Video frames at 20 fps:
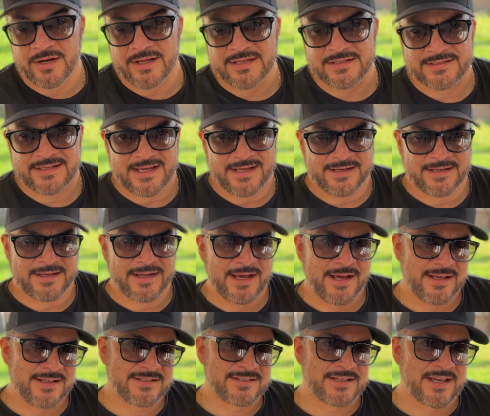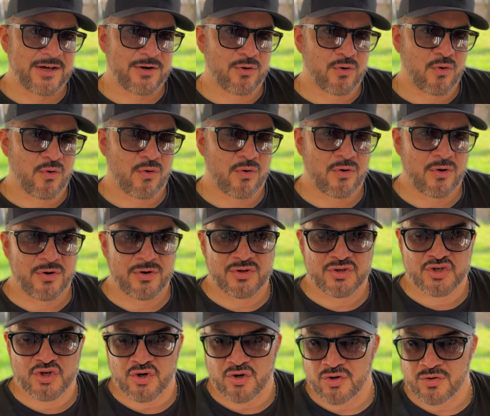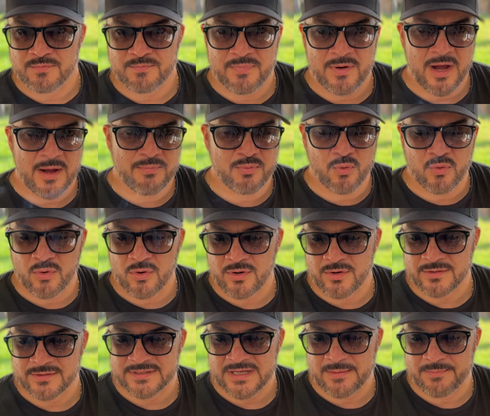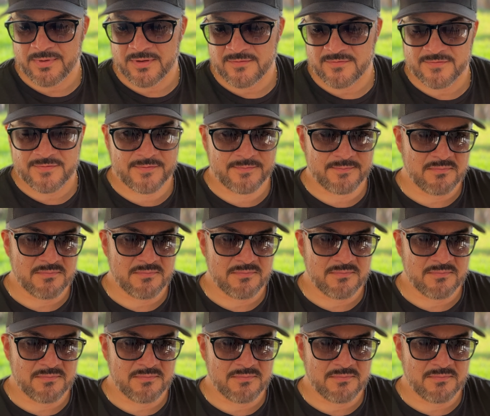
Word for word: is that nice kettle corn, churned popcorn type of